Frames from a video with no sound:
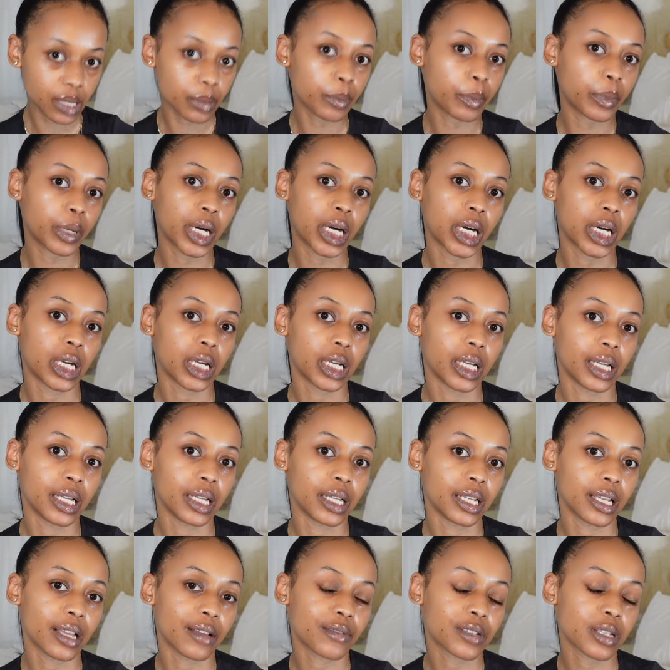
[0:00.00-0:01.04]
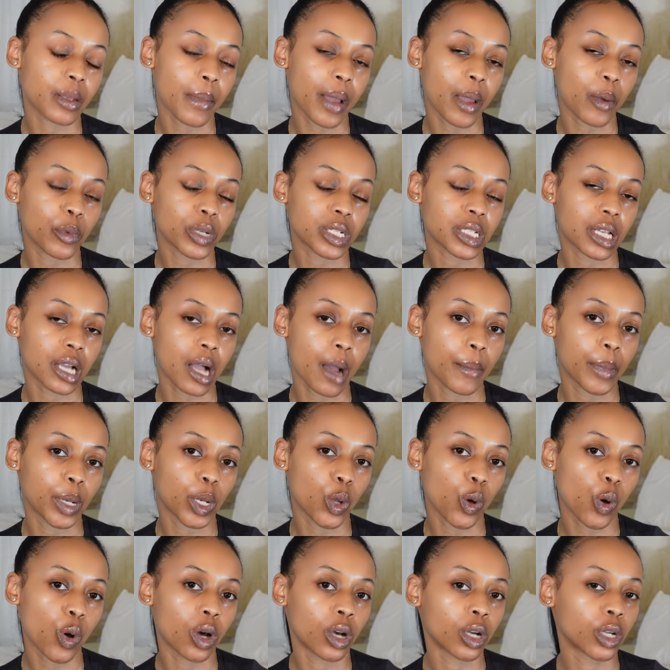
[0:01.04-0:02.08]
but if somebody wants to come
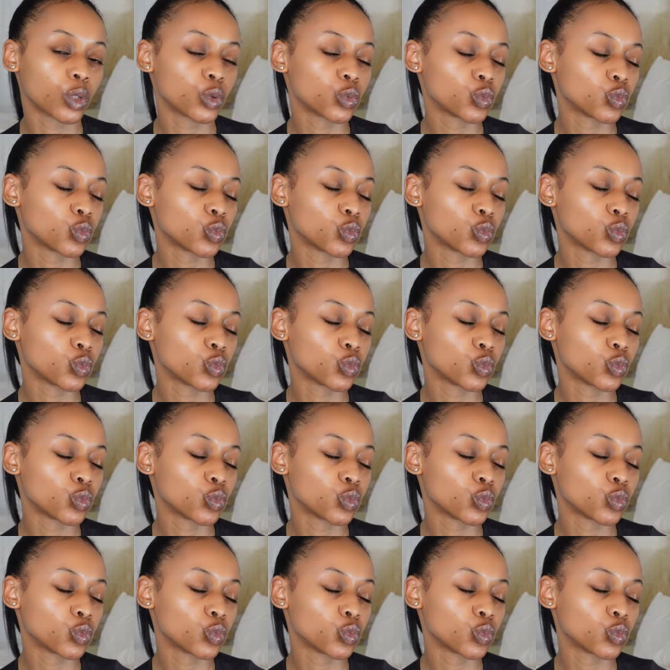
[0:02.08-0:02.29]
along,